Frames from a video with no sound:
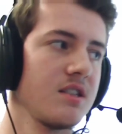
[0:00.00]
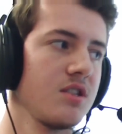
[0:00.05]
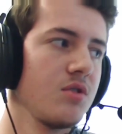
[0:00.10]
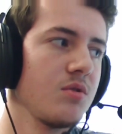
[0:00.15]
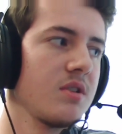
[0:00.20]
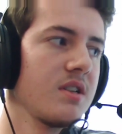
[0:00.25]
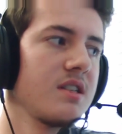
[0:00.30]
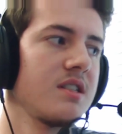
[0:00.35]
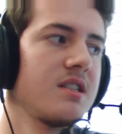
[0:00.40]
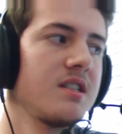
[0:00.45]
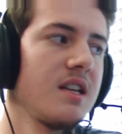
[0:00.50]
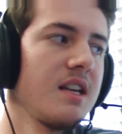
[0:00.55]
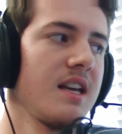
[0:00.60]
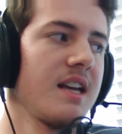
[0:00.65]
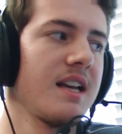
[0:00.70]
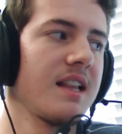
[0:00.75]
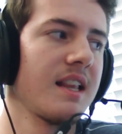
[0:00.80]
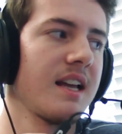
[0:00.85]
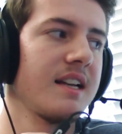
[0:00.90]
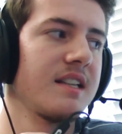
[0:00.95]
you can see,
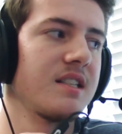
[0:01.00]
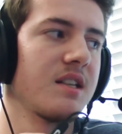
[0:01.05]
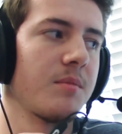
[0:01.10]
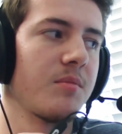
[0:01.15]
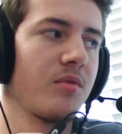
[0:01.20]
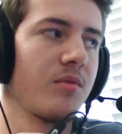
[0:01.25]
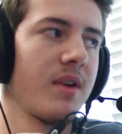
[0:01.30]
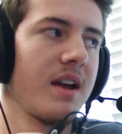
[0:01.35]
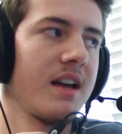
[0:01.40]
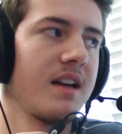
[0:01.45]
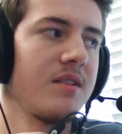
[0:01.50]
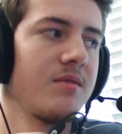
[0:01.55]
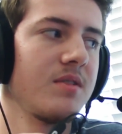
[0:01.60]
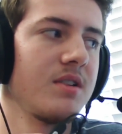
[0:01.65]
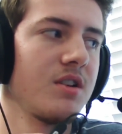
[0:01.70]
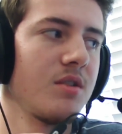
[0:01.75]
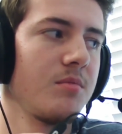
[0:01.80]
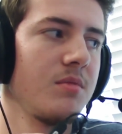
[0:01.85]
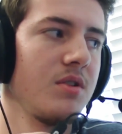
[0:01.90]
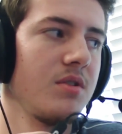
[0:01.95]
it lights up red when
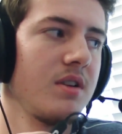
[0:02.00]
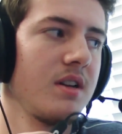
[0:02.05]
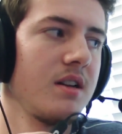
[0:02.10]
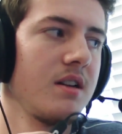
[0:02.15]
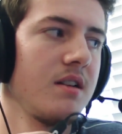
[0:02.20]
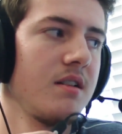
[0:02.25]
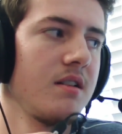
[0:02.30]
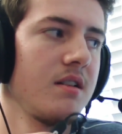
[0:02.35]
you're muted,